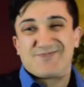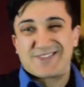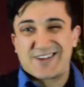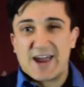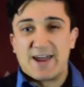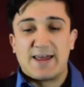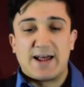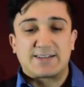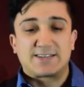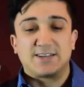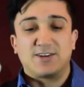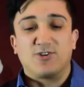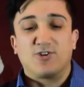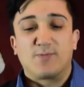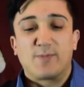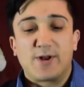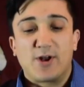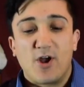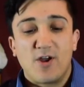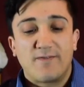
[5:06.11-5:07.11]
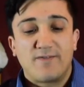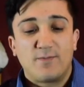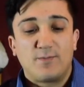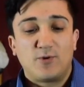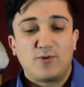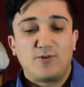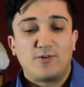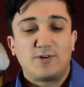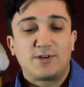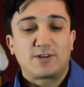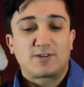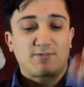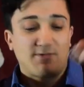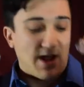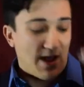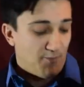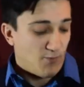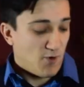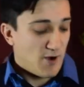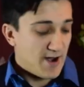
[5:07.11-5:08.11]
Okay, that's a little bit overboard.
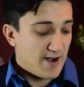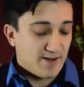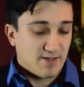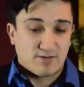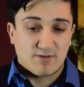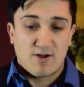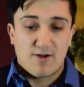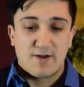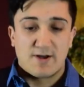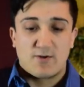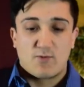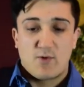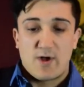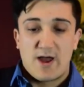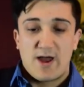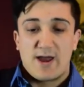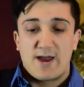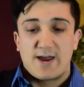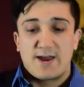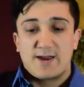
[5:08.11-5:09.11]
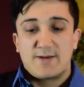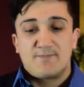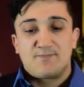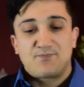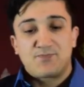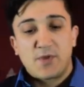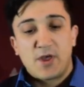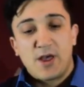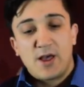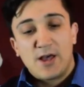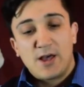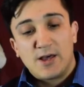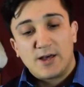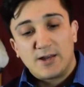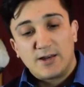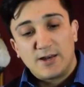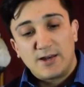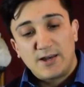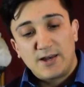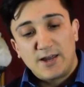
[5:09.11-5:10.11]
Grab one, throw it away.
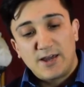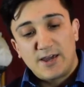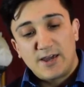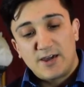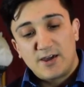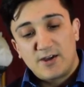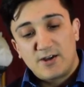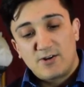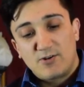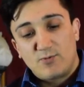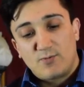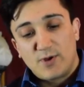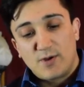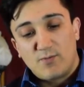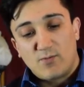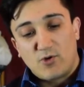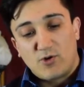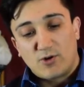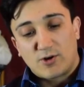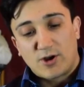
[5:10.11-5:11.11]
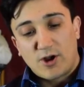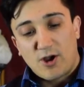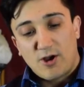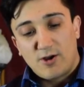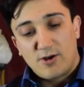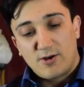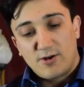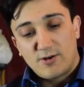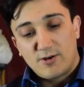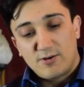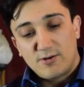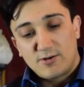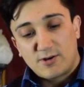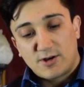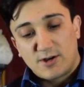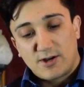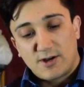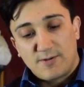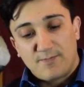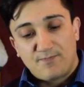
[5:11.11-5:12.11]
Little bit more Coke.